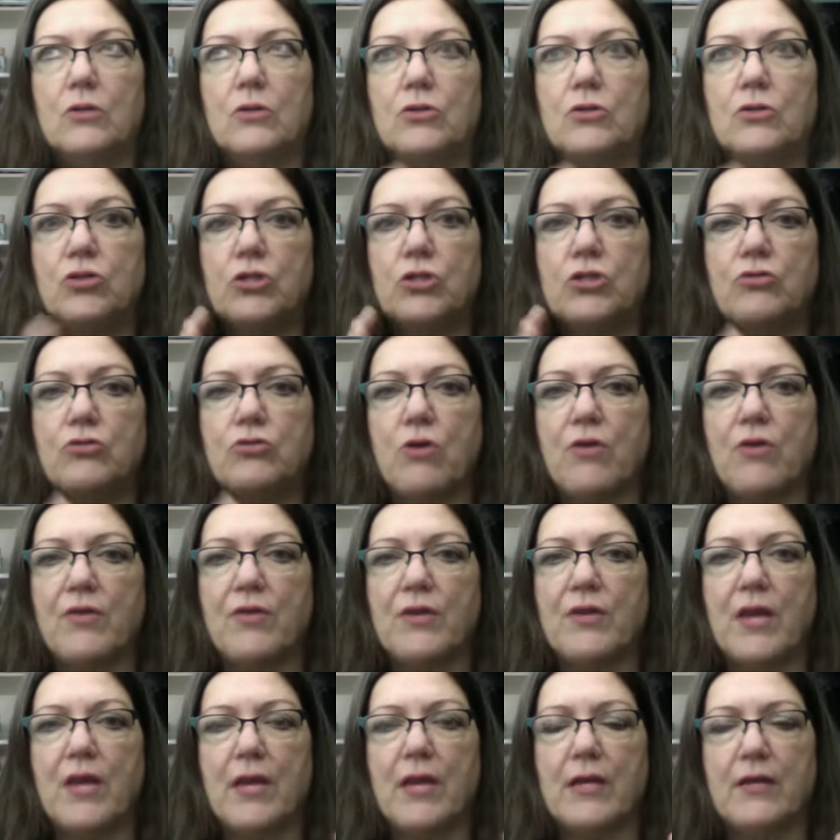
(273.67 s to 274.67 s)
just draw
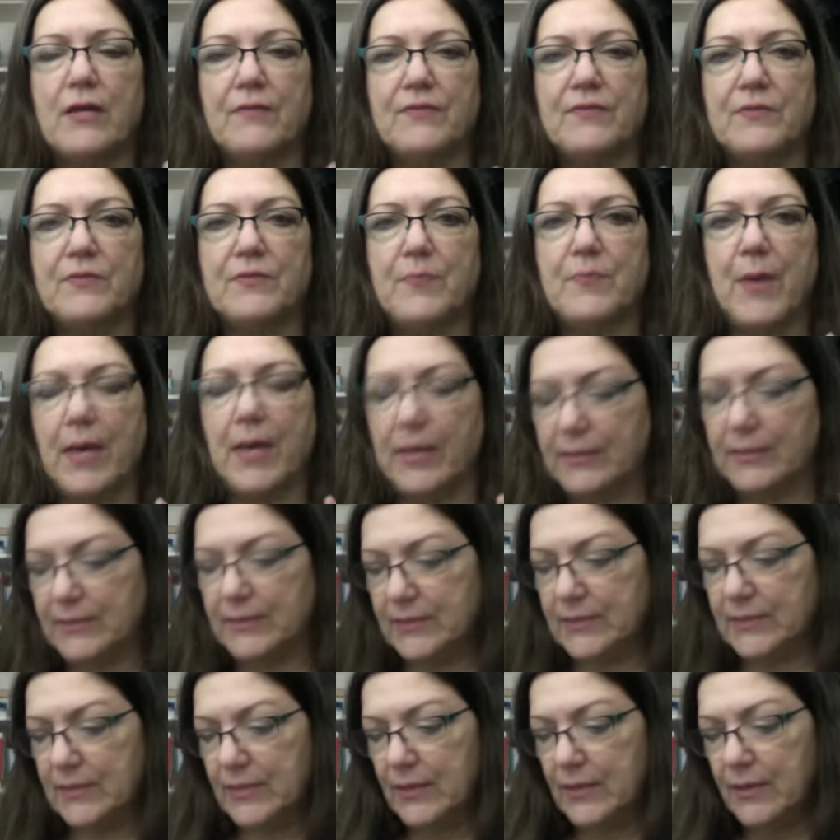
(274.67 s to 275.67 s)
the negative
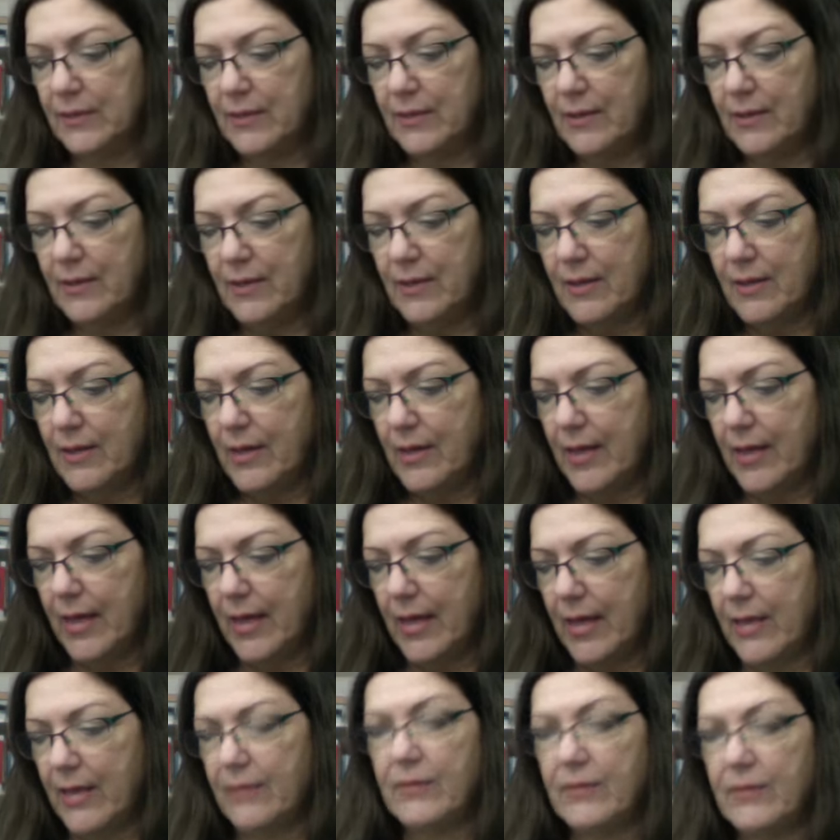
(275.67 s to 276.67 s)
space
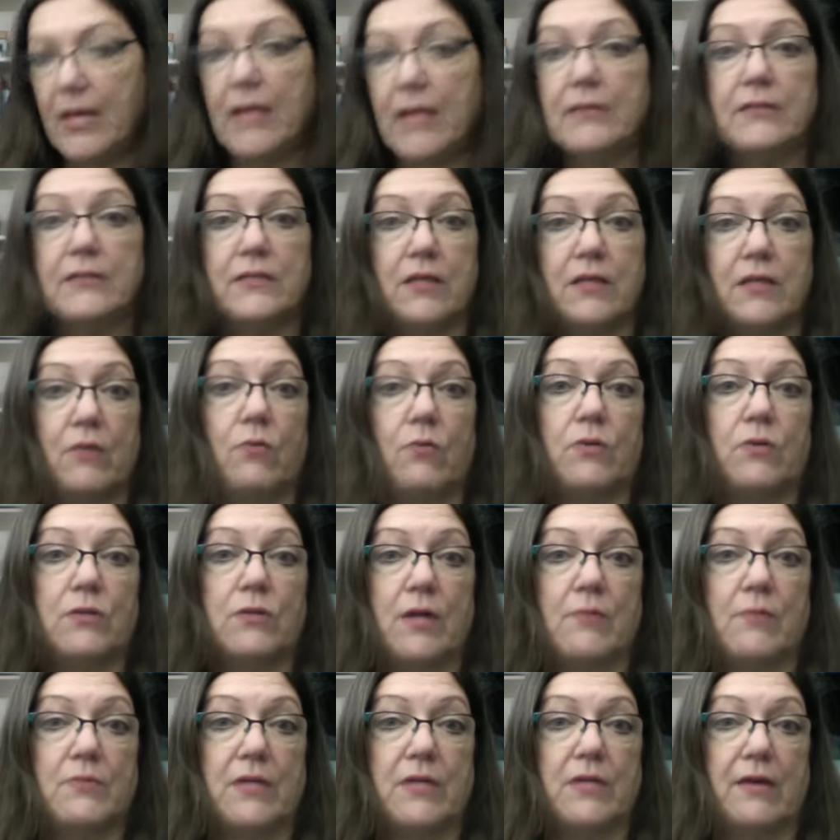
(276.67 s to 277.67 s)
and then see what
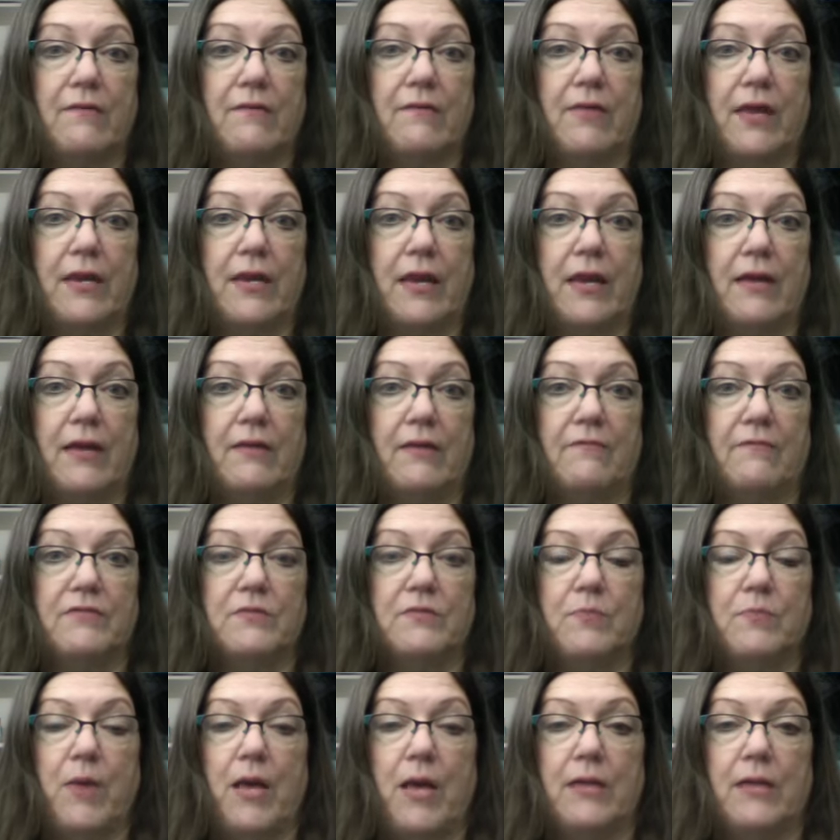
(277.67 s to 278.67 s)
comes out of that negative
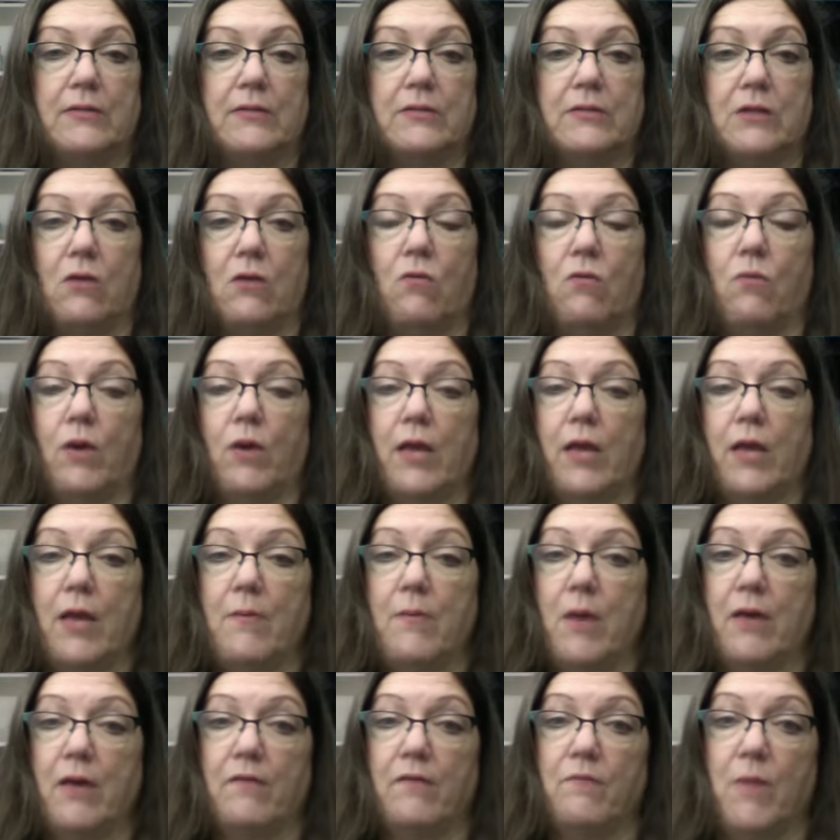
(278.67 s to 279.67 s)
space. So what
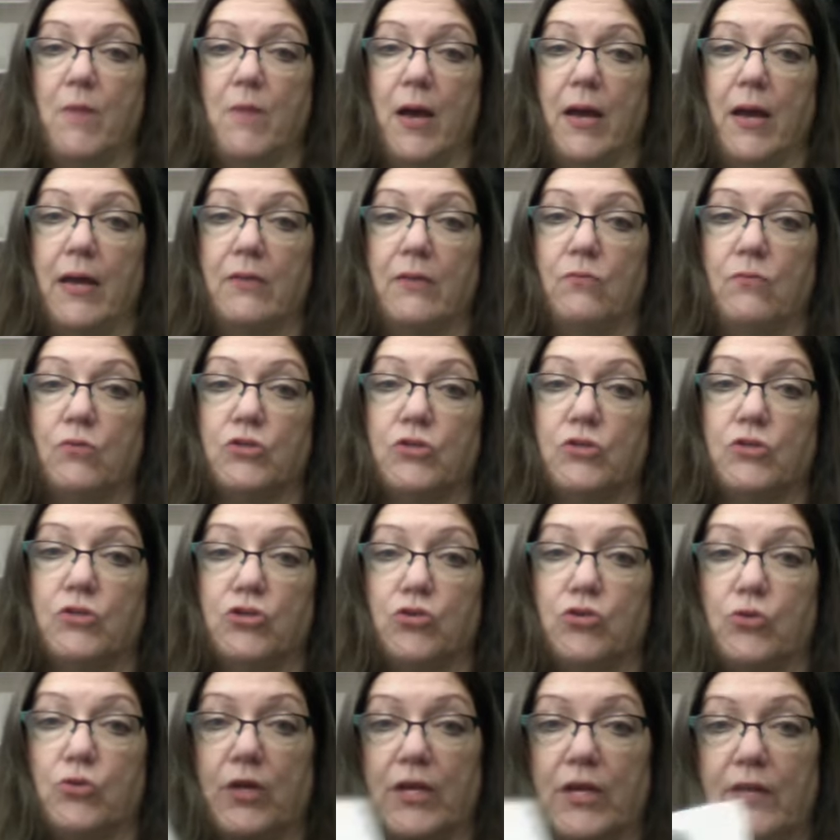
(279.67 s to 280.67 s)
came out of mine was a
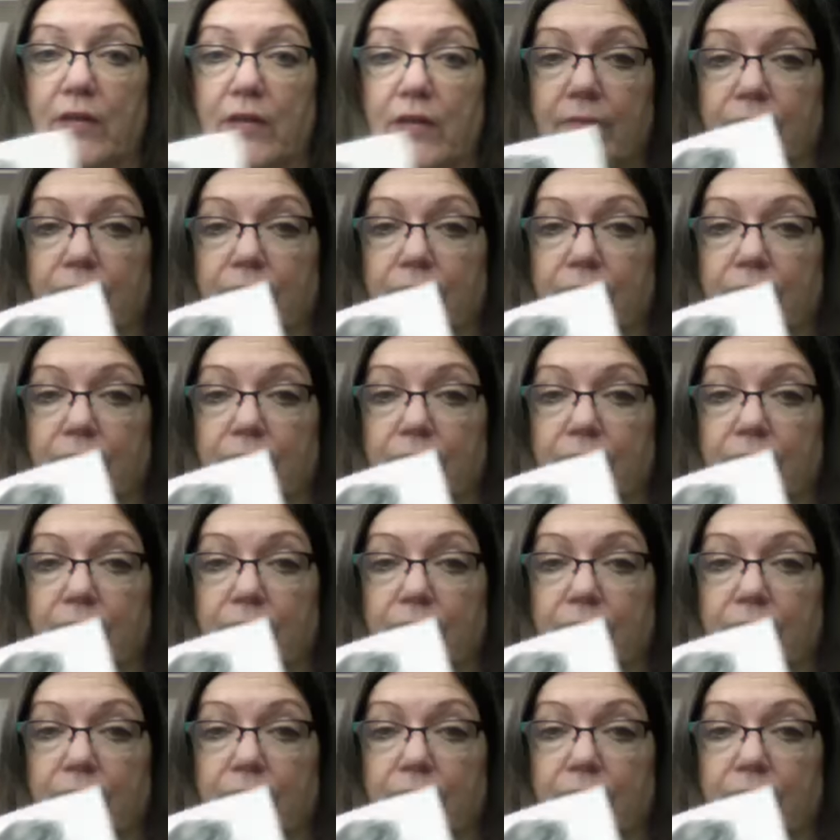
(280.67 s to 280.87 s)
tree,